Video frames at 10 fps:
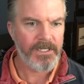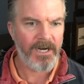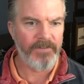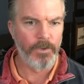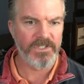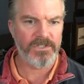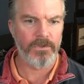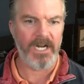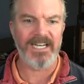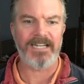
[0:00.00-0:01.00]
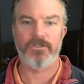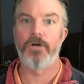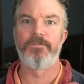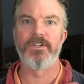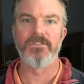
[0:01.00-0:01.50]
I've always thought I lacked
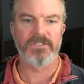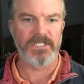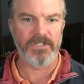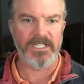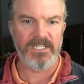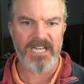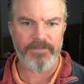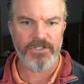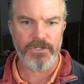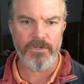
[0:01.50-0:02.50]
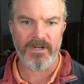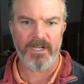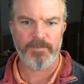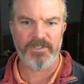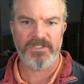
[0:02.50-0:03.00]
confidence, as I could never do
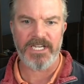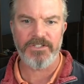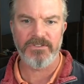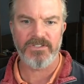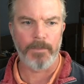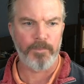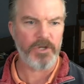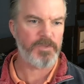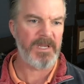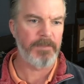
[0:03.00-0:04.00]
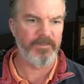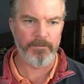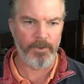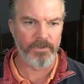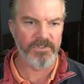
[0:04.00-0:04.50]
class presentations, approach people of
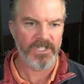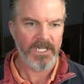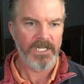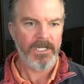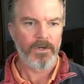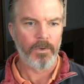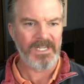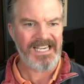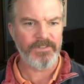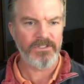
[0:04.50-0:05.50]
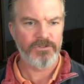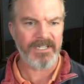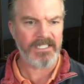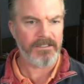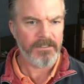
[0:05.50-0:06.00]
importance, or even
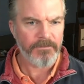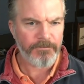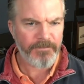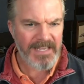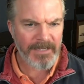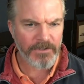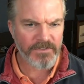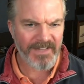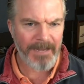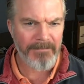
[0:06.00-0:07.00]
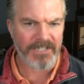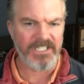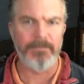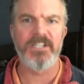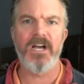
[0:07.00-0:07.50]
dreaded females for that matter
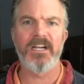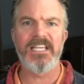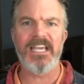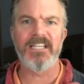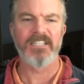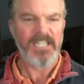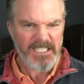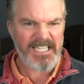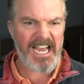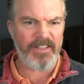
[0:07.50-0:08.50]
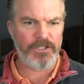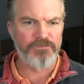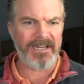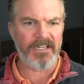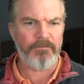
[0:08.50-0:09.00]
in my younger years. Yeah, the
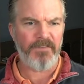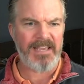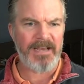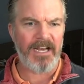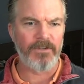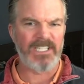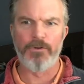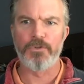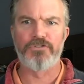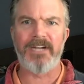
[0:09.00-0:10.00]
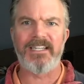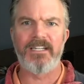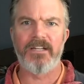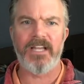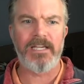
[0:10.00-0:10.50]
dreaded females. They're all dreaded,
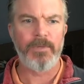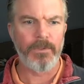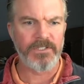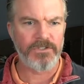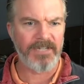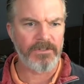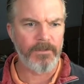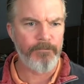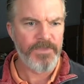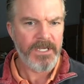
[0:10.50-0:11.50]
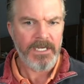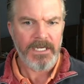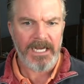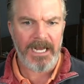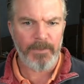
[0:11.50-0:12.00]
aren't they? We always dread them.
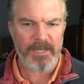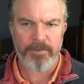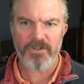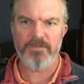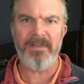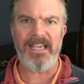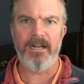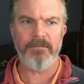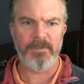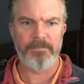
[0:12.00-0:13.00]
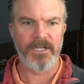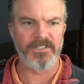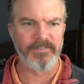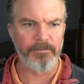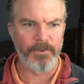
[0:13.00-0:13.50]
Well, he approached me. I'm a
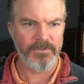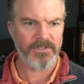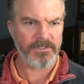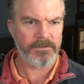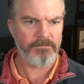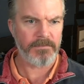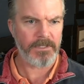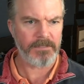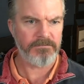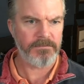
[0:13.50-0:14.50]
person of importance. Well,